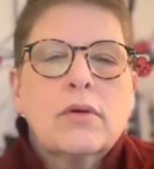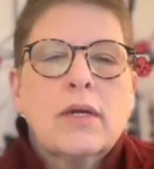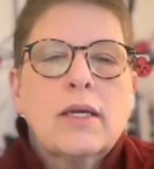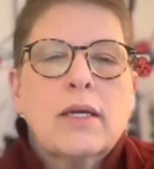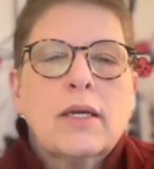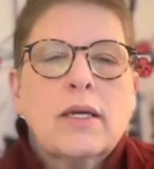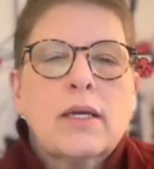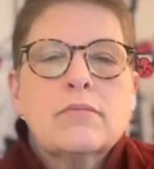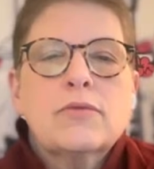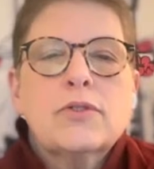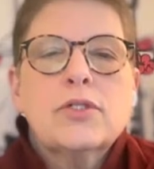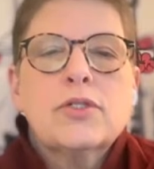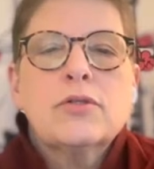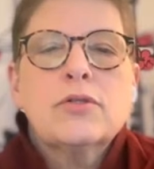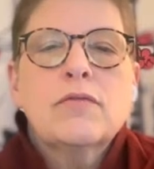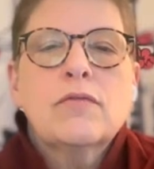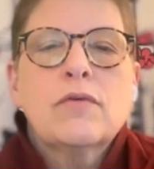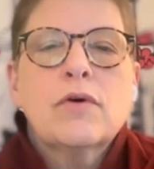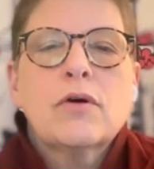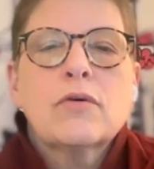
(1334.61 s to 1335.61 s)
right? Which
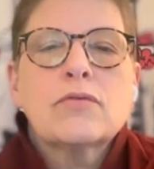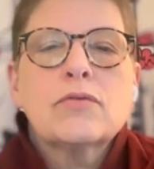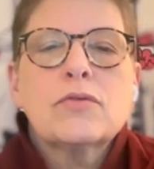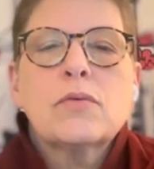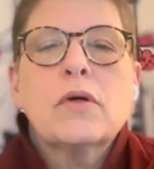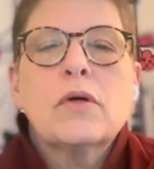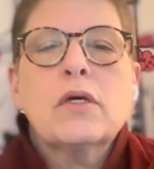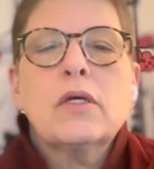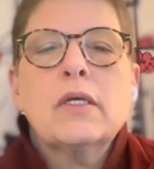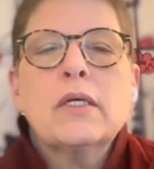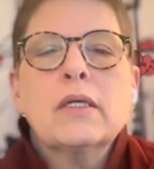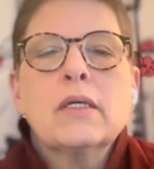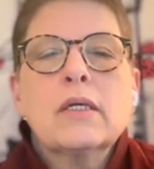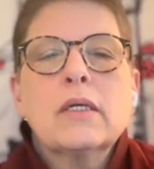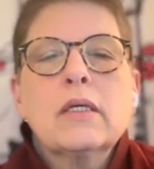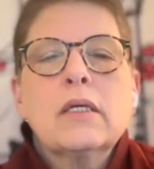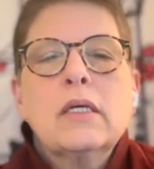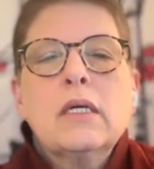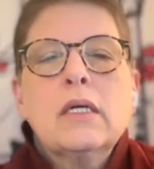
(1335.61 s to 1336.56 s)
involves walking.